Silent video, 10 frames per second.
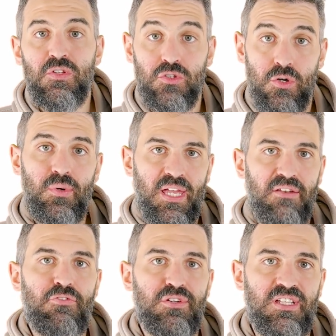so again,
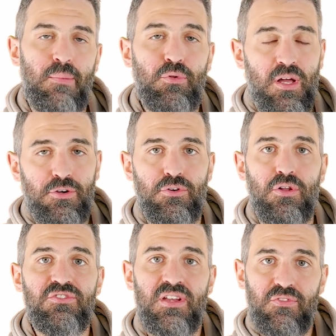for example,
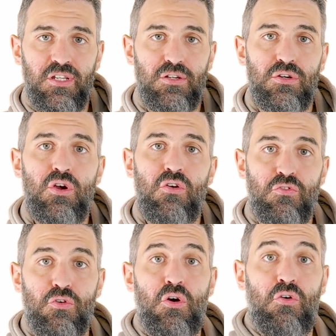$100 every year
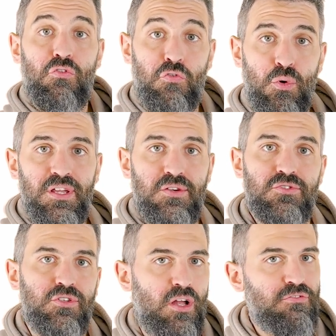for four
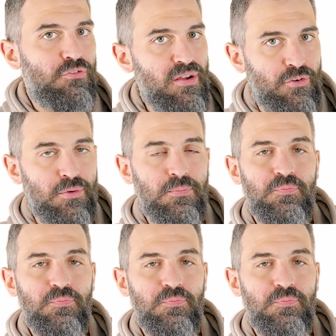years, not forever.